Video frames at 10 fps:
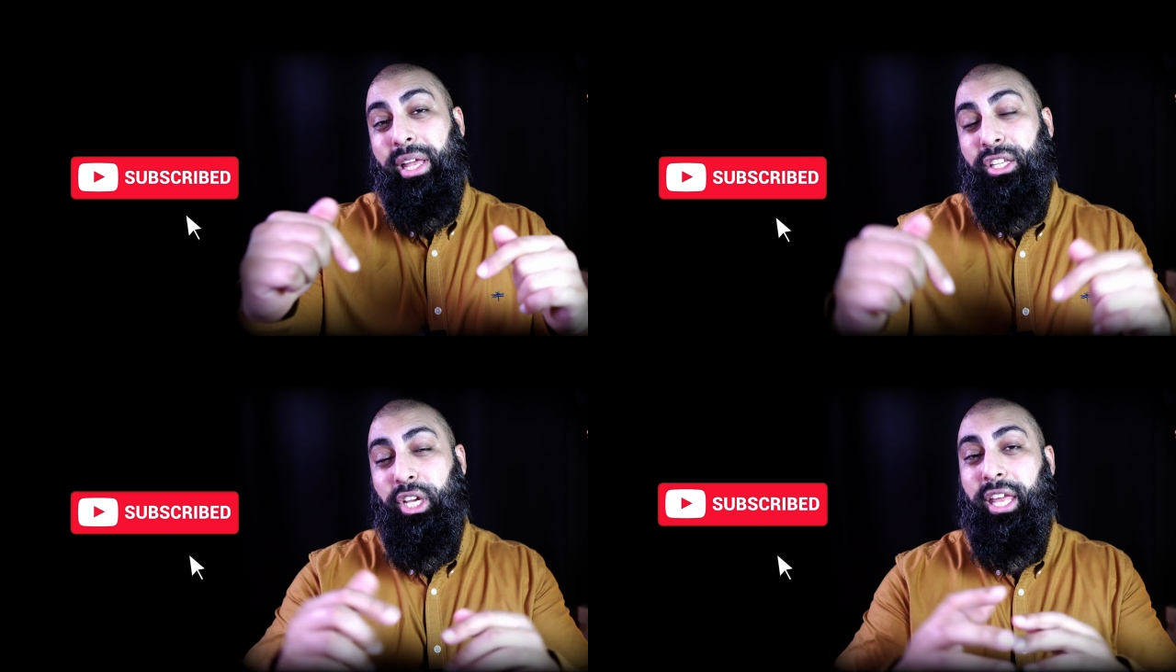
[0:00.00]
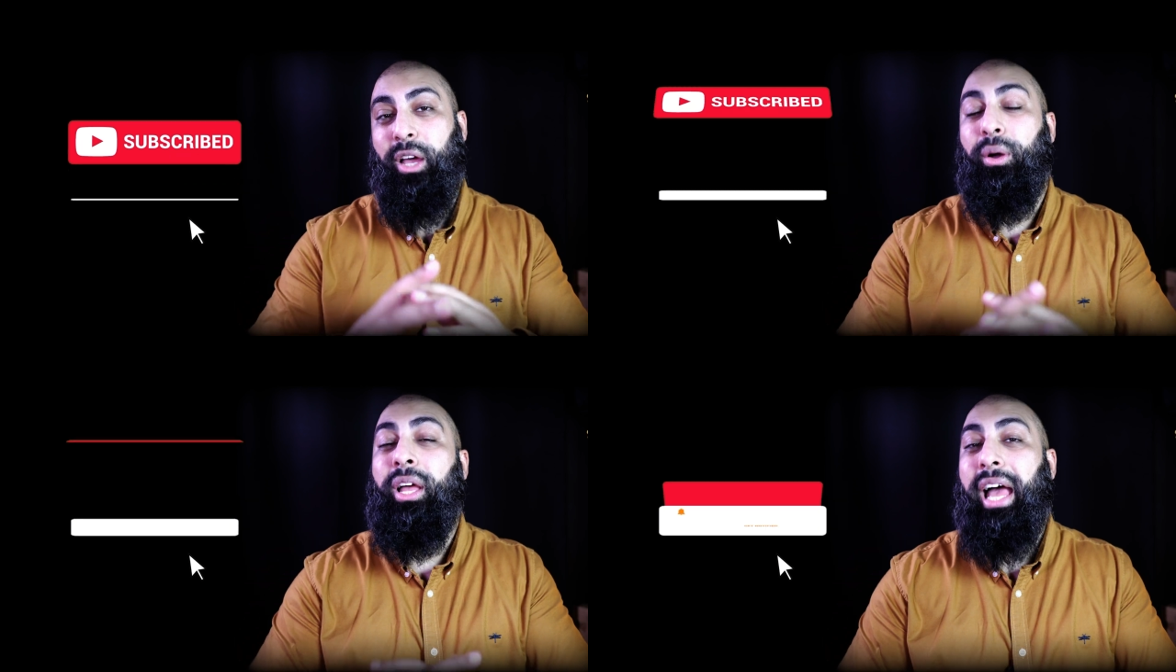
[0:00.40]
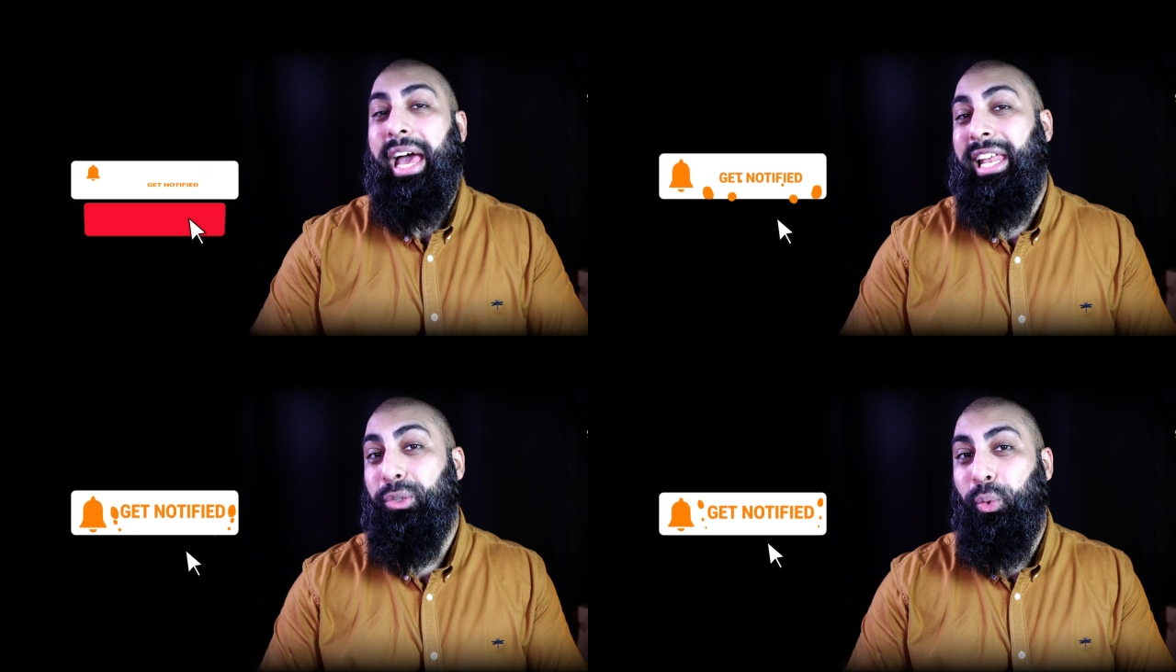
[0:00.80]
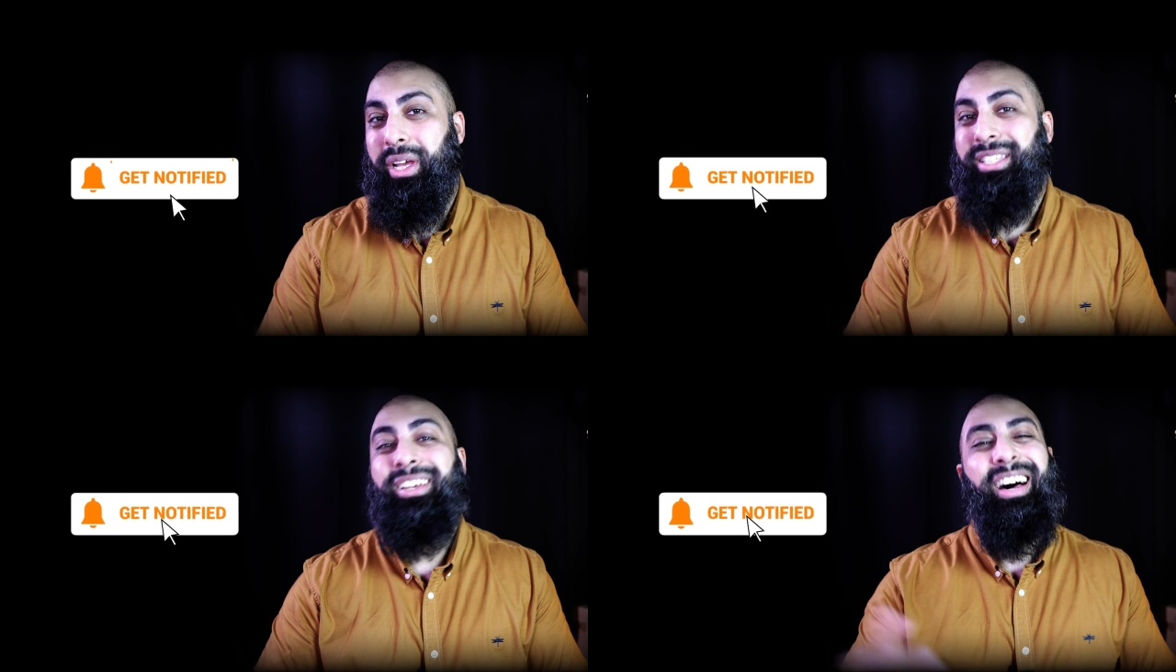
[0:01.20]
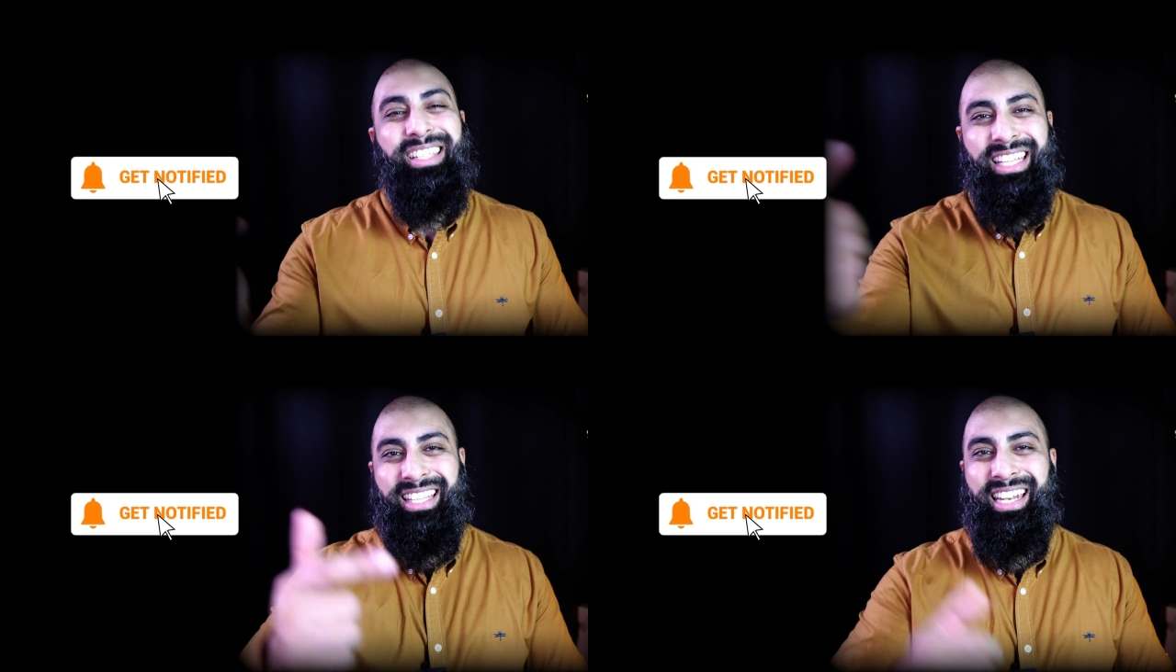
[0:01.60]
ahead and check it out. And as always, I'll
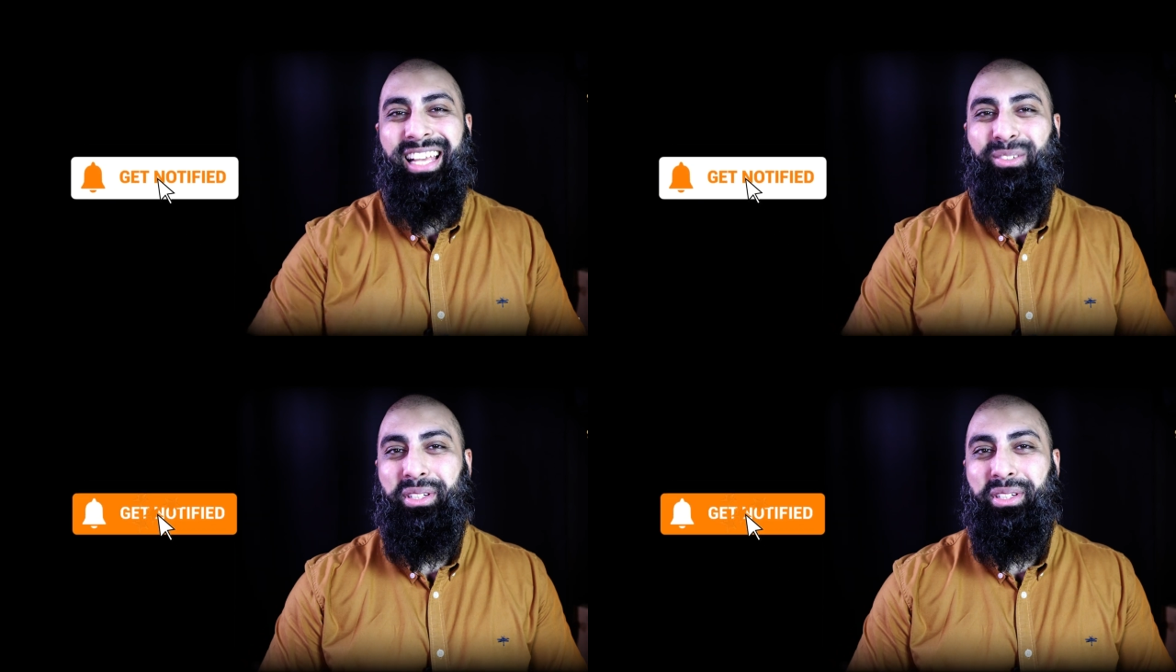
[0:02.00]
see you in the next